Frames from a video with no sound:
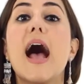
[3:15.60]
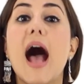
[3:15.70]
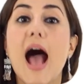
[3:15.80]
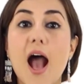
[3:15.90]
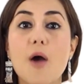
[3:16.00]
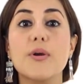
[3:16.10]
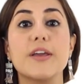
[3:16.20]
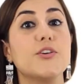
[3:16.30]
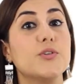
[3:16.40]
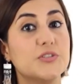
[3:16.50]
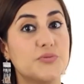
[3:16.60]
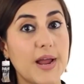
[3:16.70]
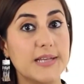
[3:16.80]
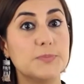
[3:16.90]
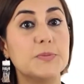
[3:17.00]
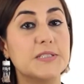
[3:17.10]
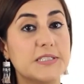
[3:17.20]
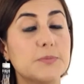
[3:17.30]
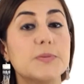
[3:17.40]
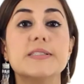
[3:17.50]
How can you address
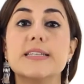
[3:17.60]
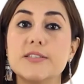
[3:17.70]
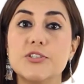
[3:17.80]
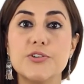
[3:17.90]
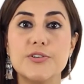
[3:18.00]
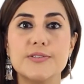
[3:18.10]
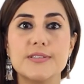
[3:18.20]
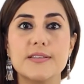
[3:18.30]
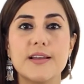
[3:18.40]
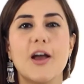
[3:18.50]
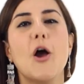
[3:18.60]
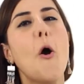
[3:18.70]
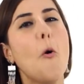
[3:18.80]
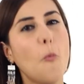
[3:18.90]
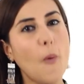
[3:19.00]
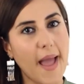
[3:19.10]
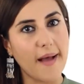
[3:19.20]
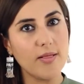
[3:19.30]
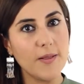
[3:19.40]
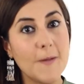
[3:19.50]
participants' concerns?
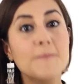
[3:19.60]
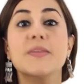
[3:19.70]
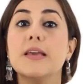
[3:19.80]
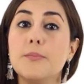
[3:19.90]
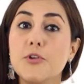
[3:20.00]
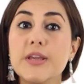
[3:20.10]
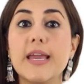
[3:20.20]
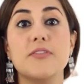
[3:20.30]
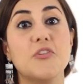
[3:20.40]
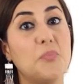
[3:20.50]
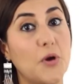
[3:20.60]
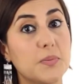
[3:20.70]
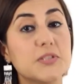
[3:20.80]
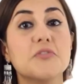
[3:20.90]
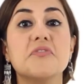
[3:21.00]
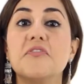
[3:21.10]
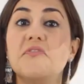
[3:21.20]
Well, communicate the purpose of the